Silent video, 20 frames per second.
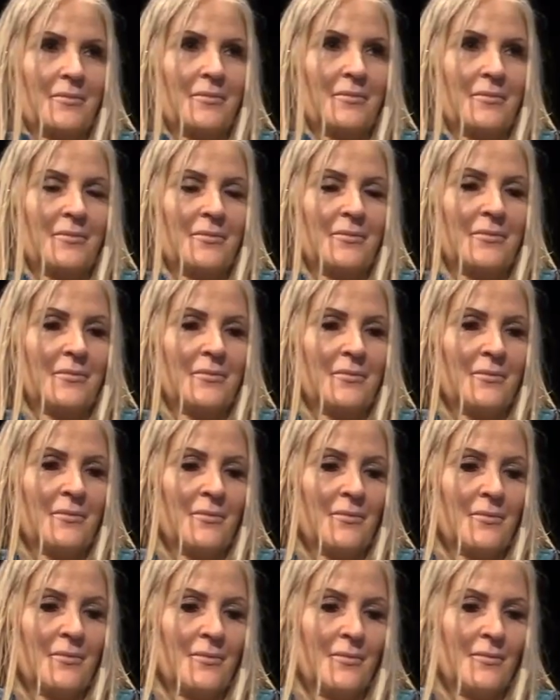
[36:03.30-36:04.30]
Because
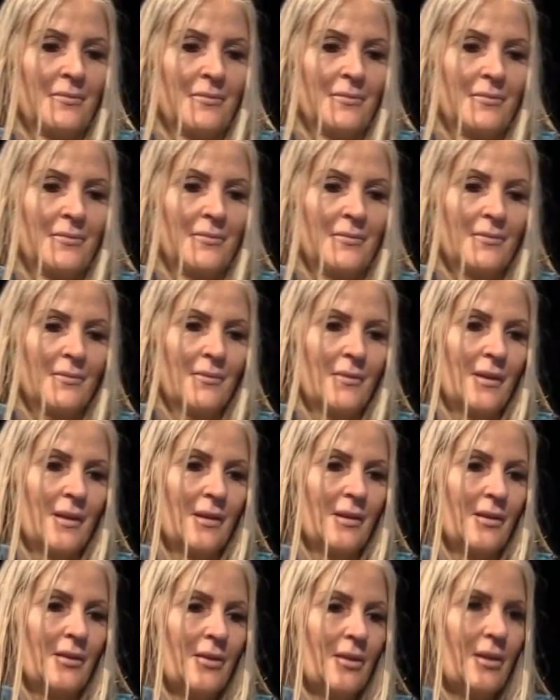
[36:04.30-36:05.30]
red-tailed hawks can eat
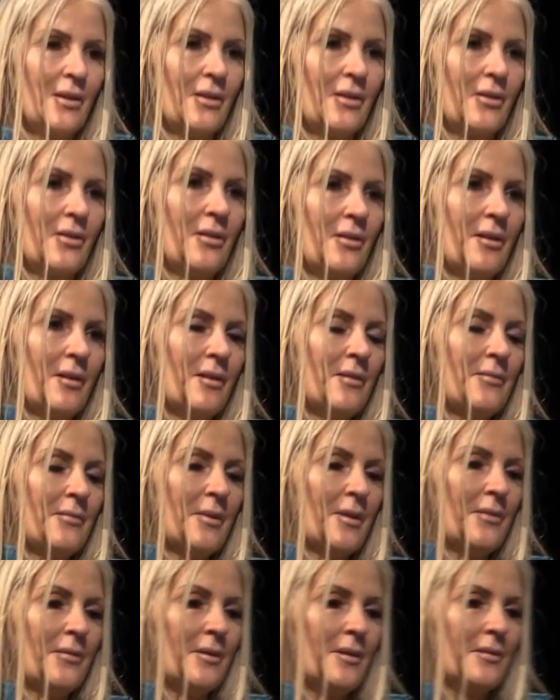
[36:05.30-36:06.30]
so many
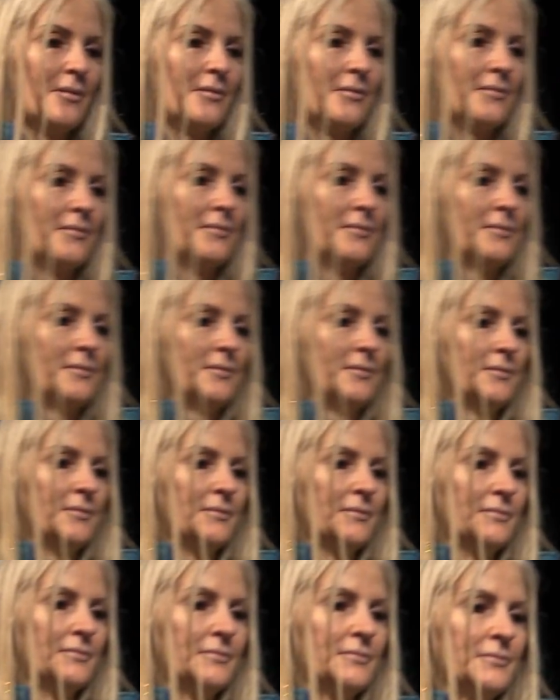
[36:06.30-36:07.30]
wild, raw
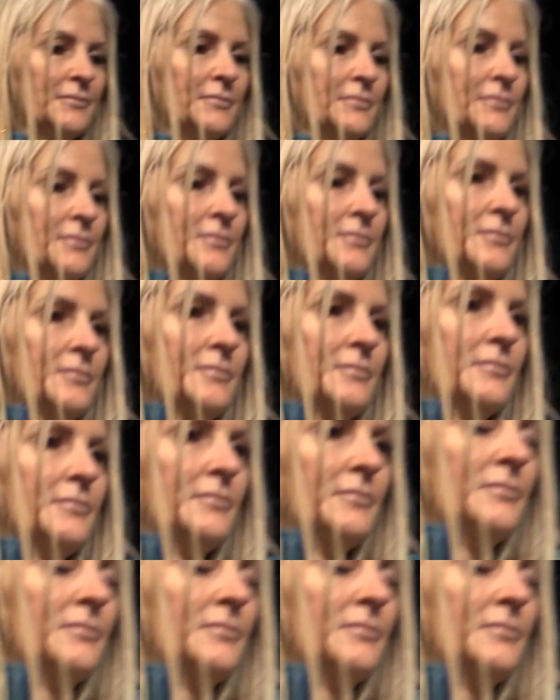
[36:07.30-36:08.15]
diet